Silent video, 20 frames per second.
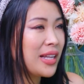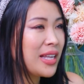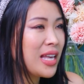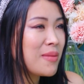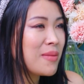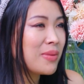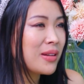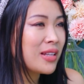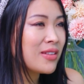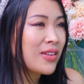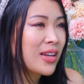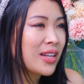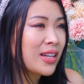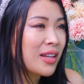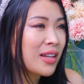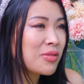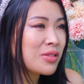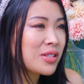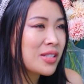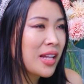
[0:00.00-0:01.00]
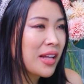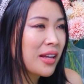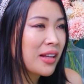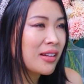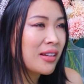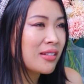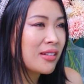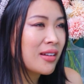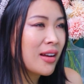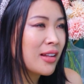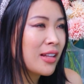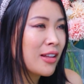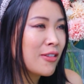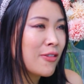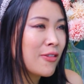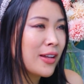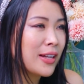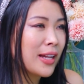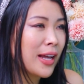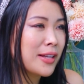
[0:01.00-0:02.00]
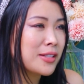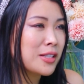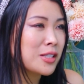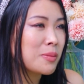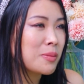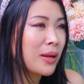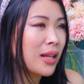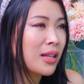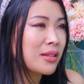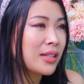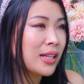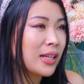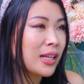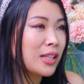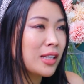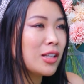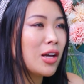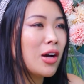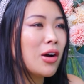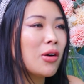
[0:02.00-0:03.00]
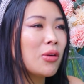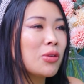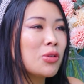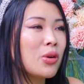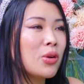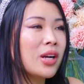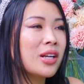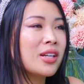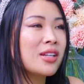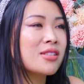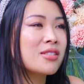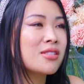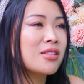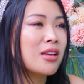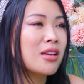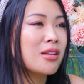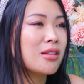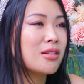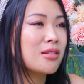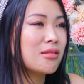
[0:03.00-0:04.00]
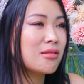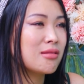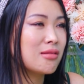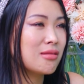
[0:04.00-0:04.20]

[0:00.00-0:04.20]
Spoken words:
can't believe it. It's just like the fate has its plan. Like no, you're gonna stink